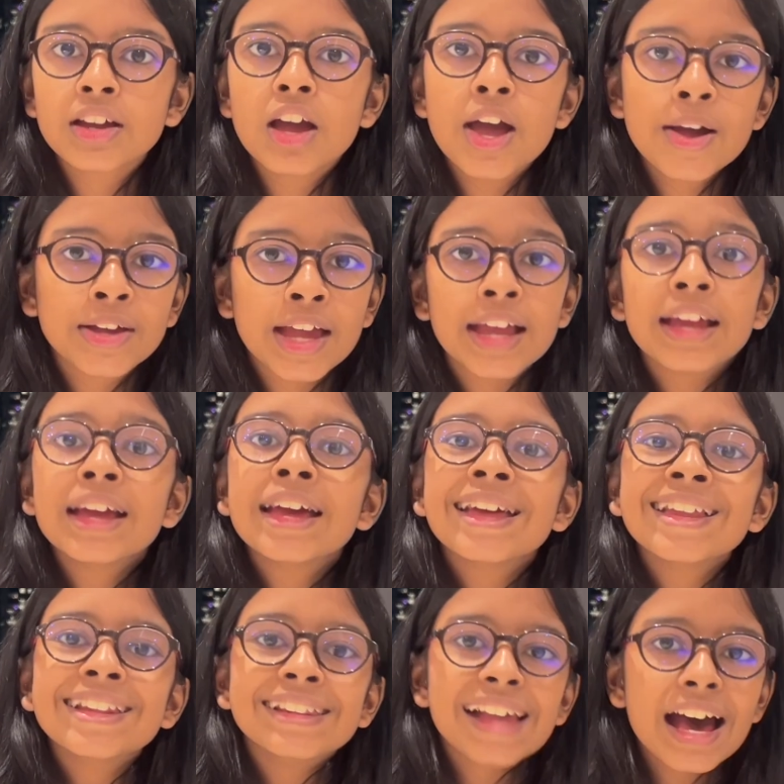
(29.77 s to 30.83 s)
Okay,
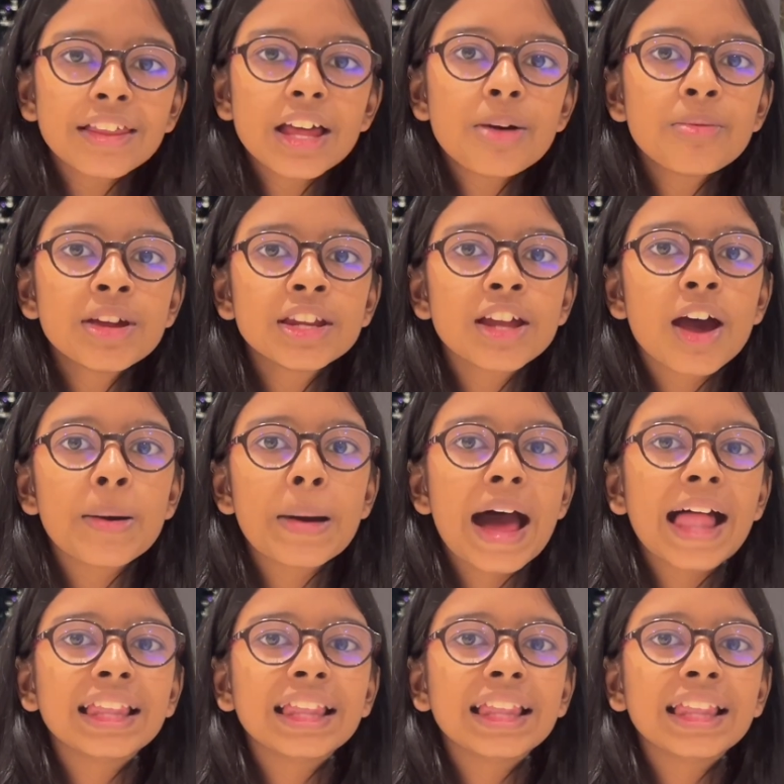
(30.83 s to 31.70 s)
now that we know